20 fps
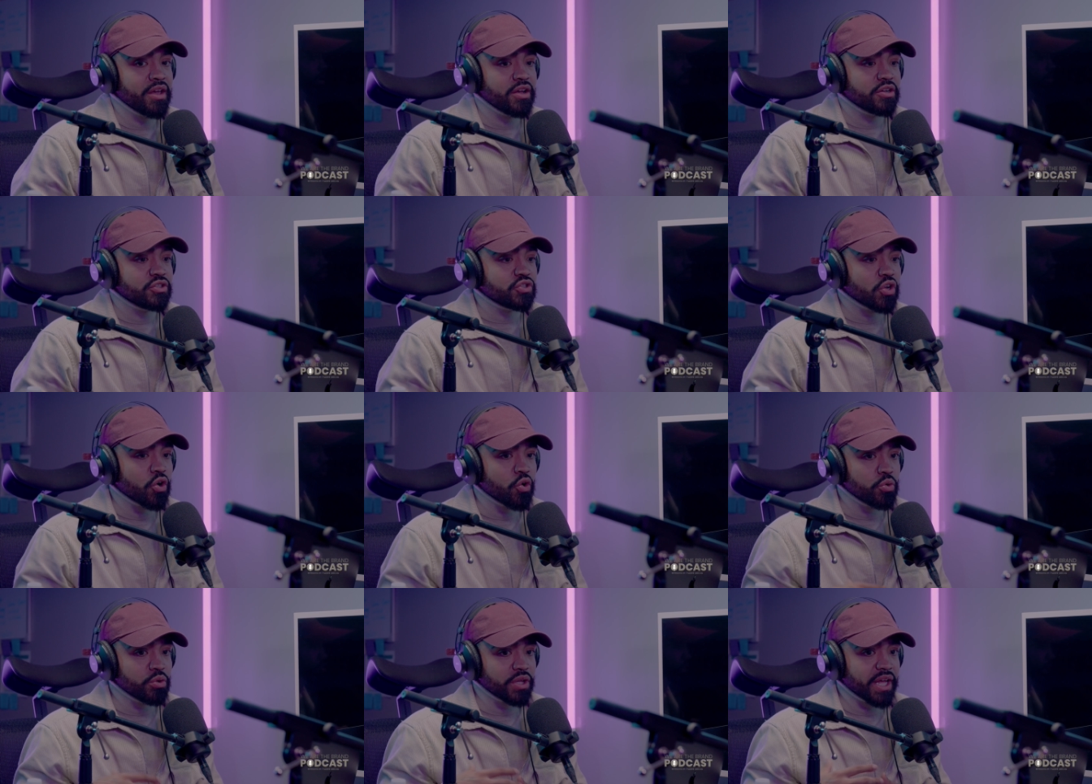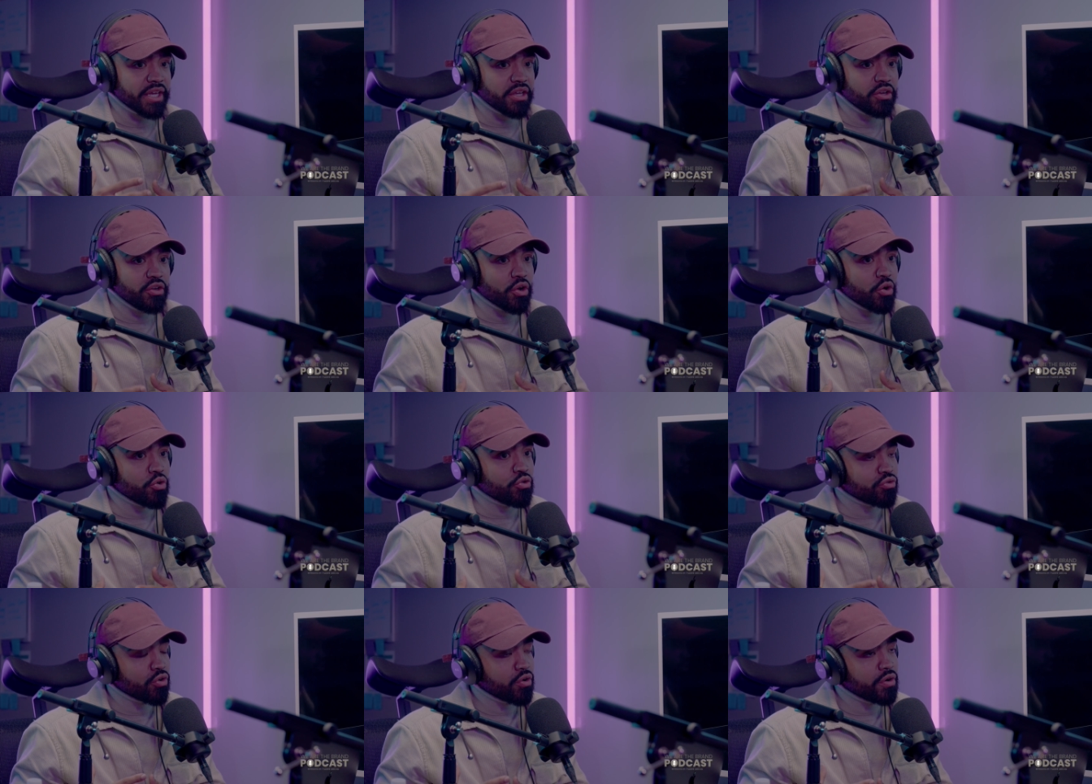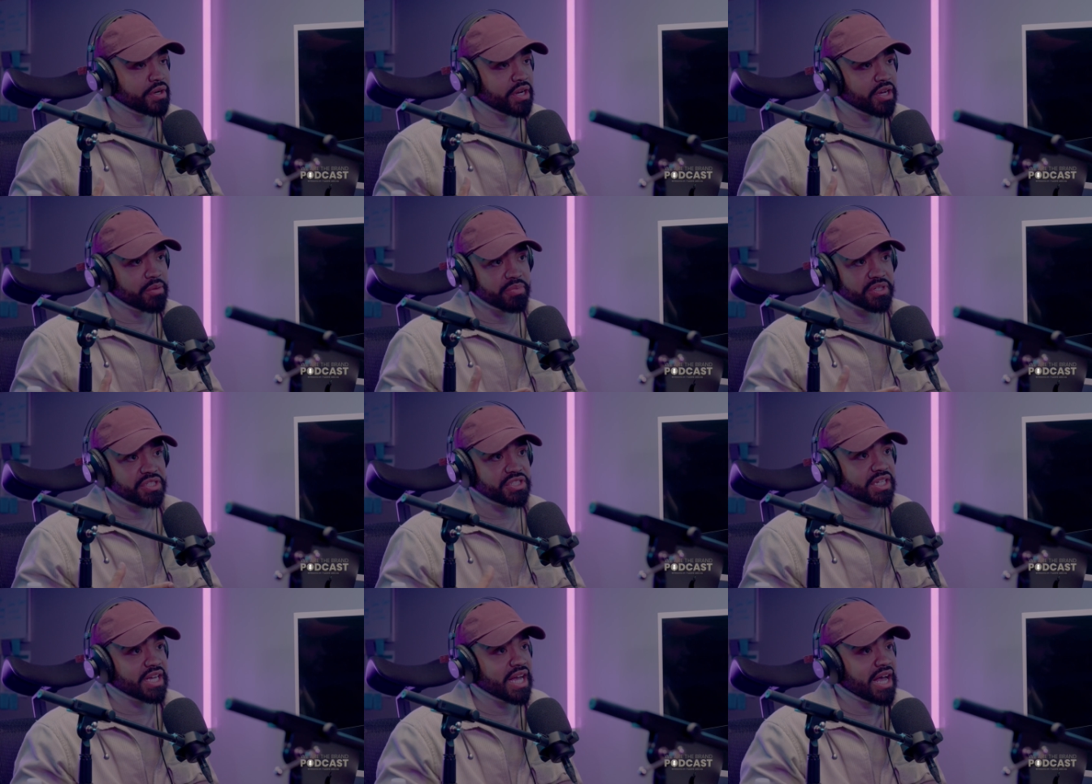So like, growing up
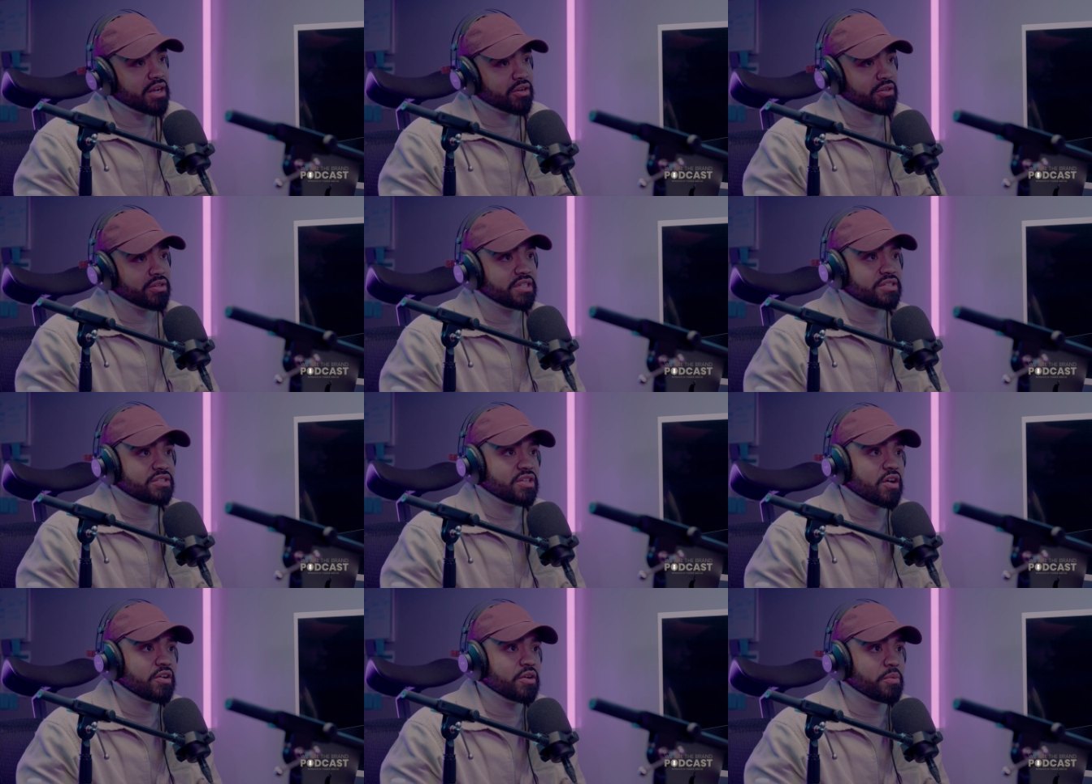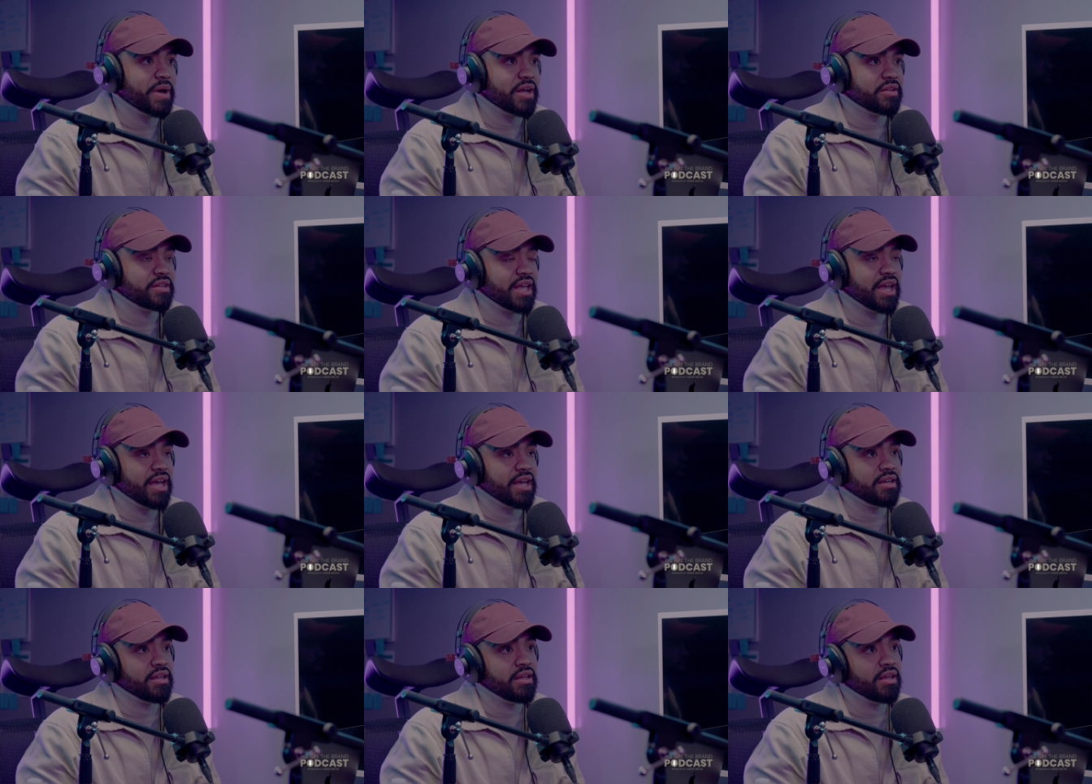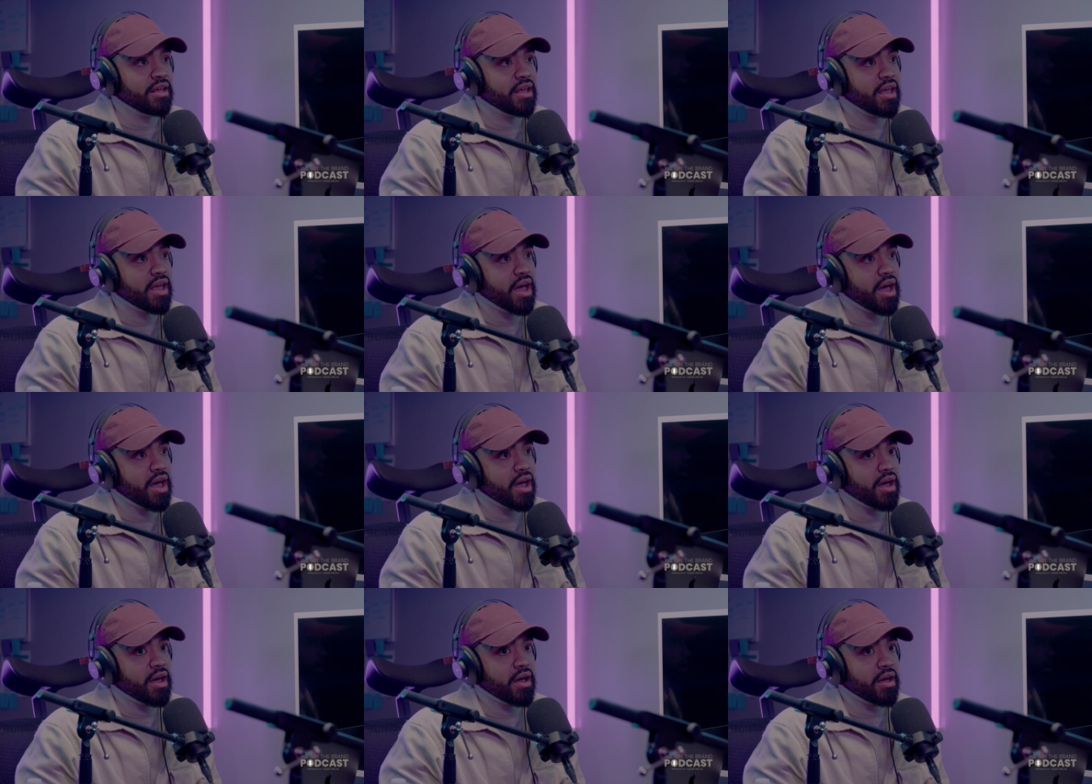in Chicago, let's talk about that.
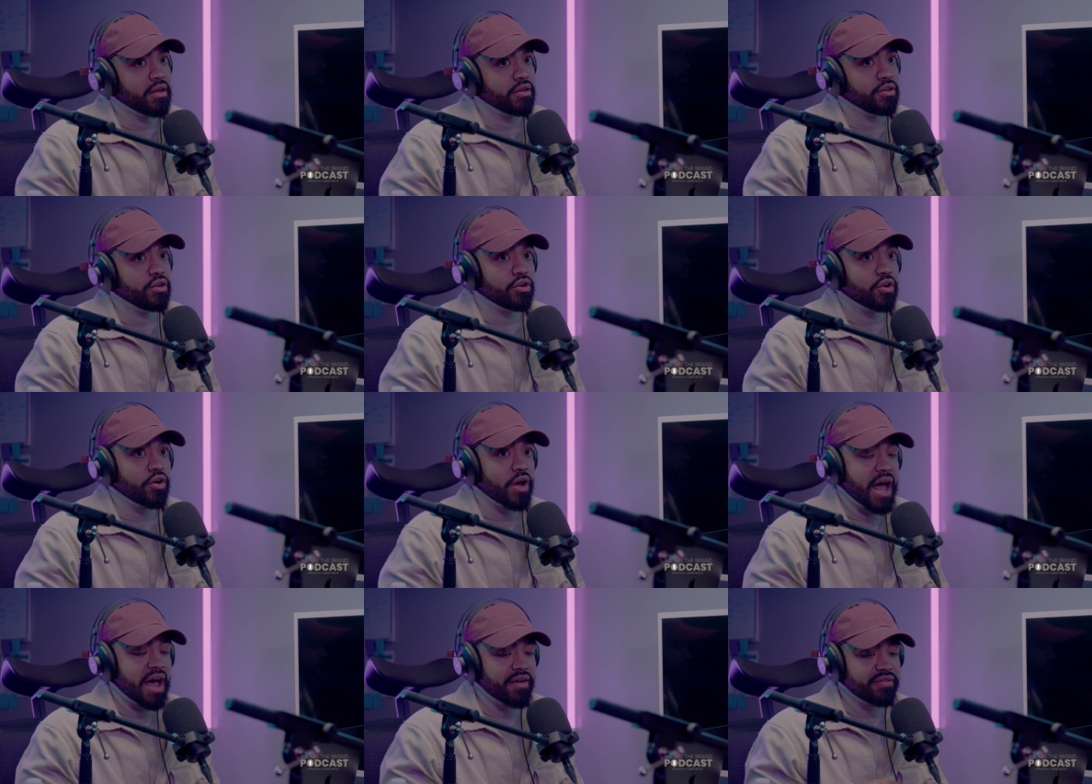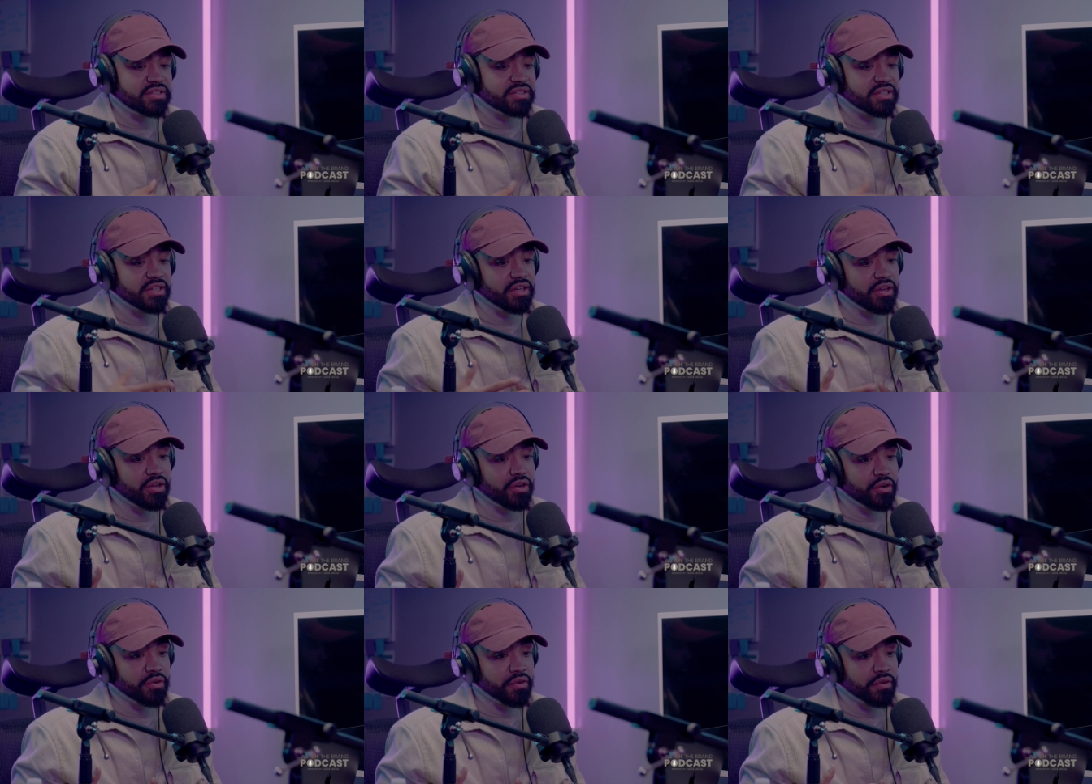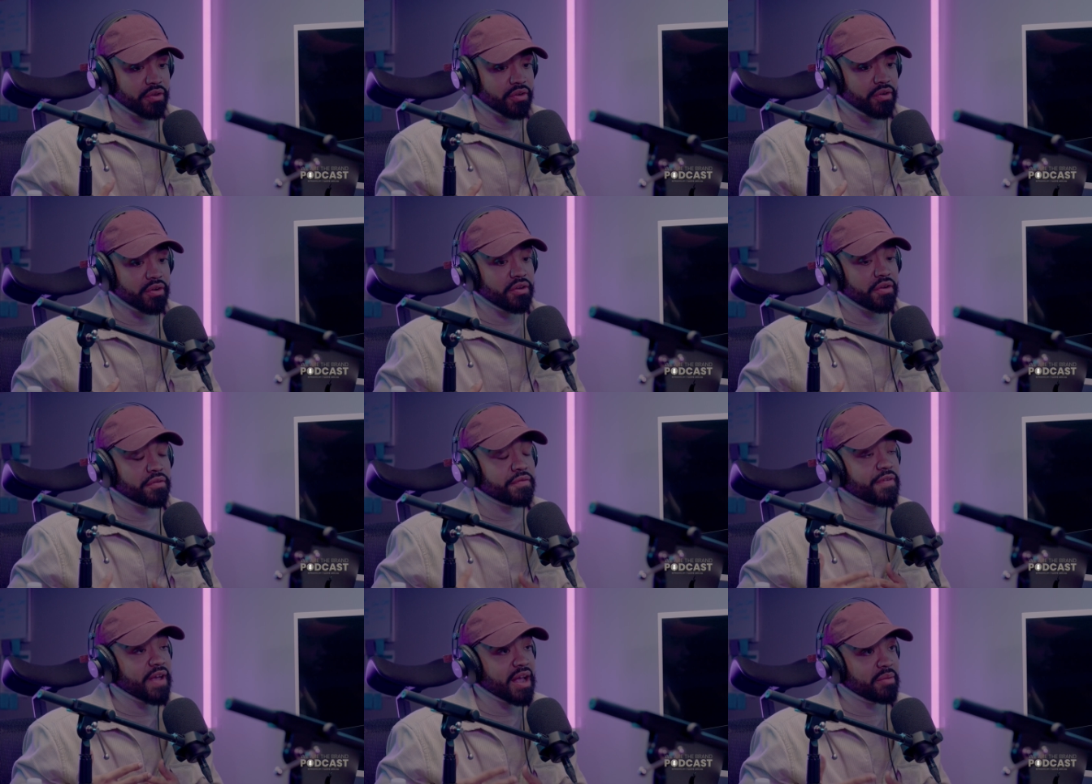Obviously,
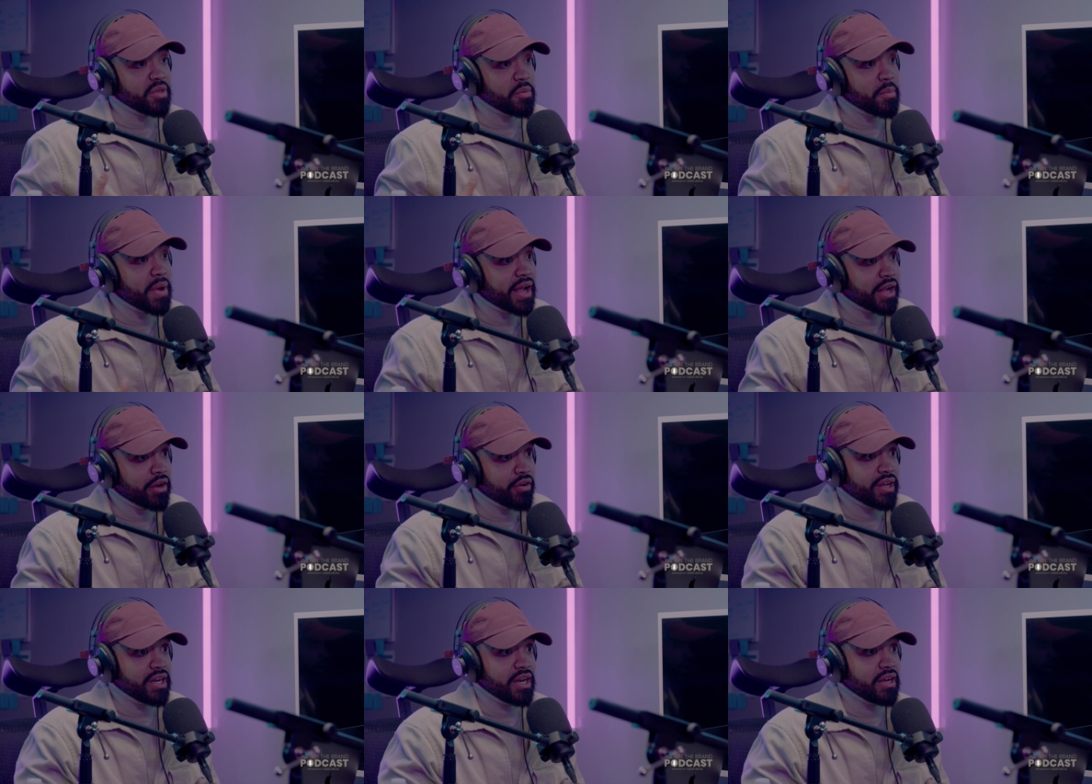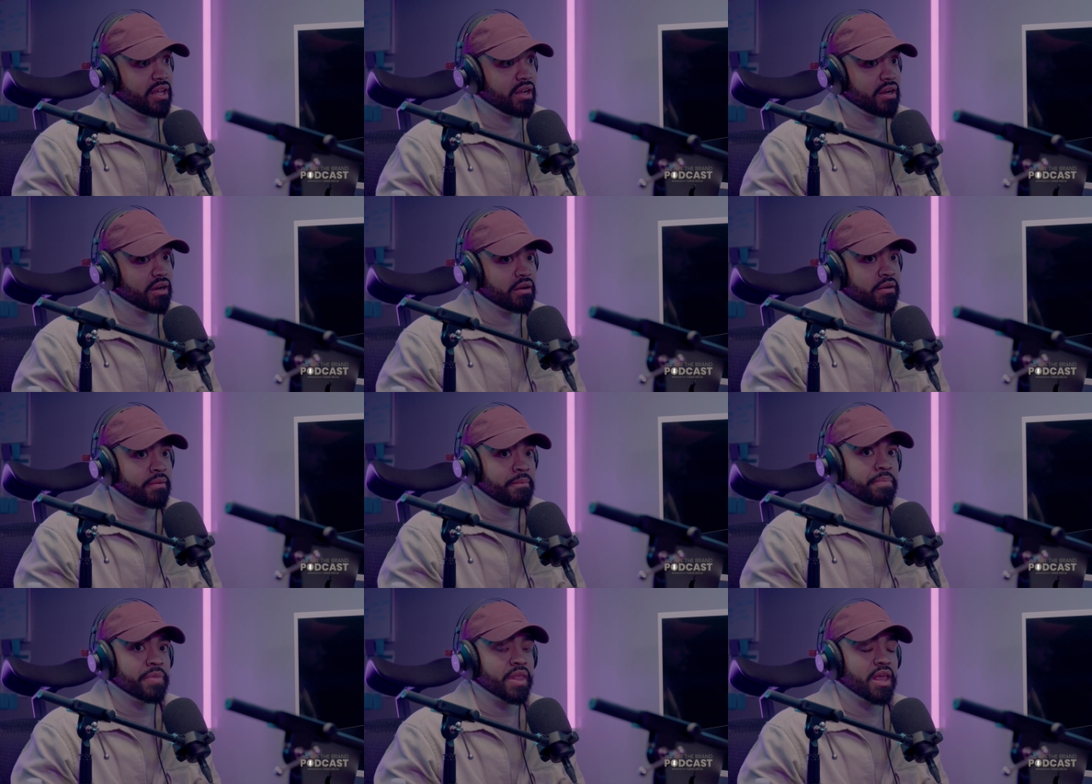your family migrated here.